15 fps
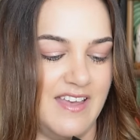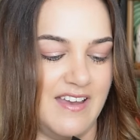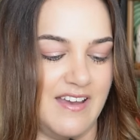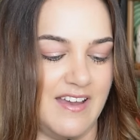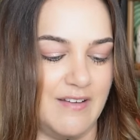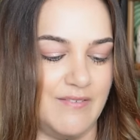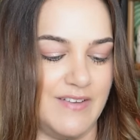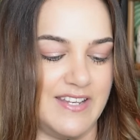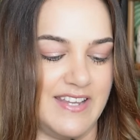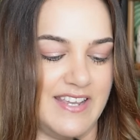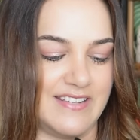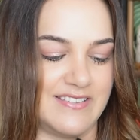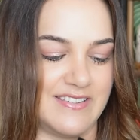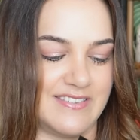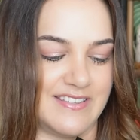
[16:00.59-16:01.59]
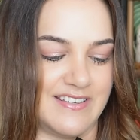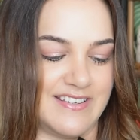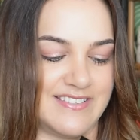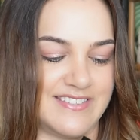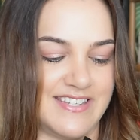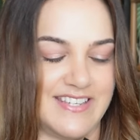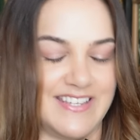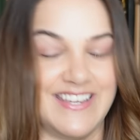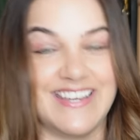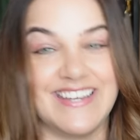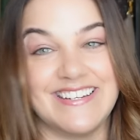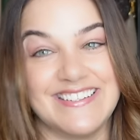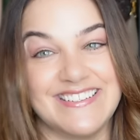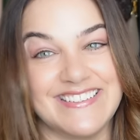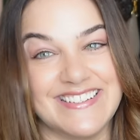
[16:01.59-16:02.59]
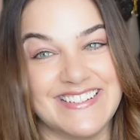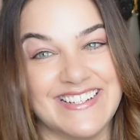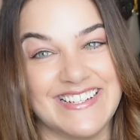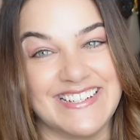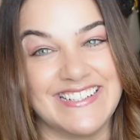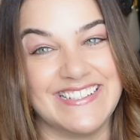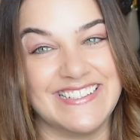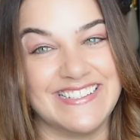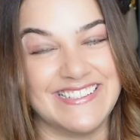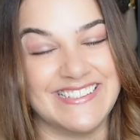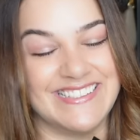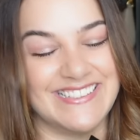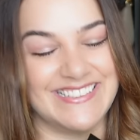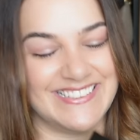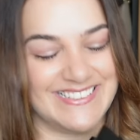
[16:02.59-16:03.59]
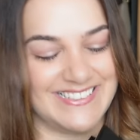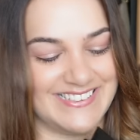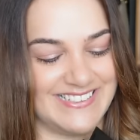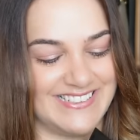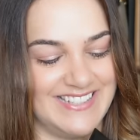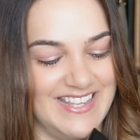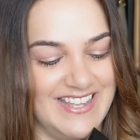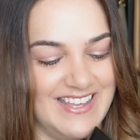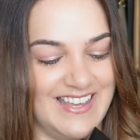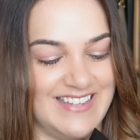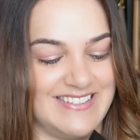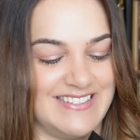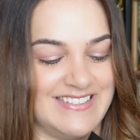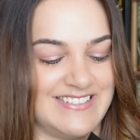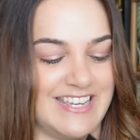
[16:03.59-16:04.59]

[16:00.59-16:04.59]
I went exercising and I didn't